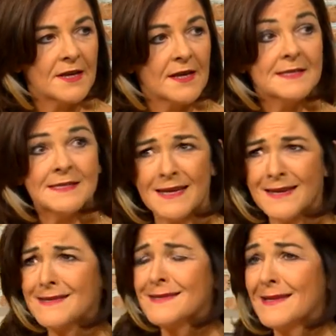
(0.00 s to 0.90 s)

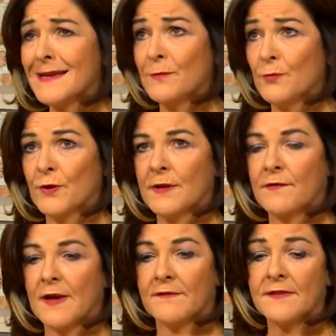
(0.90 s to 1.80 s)

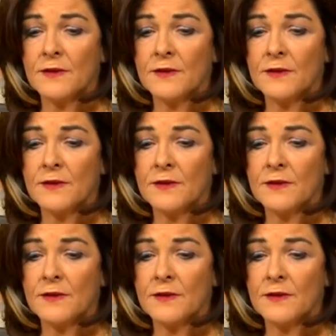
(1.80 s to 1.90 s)
16.5. Now,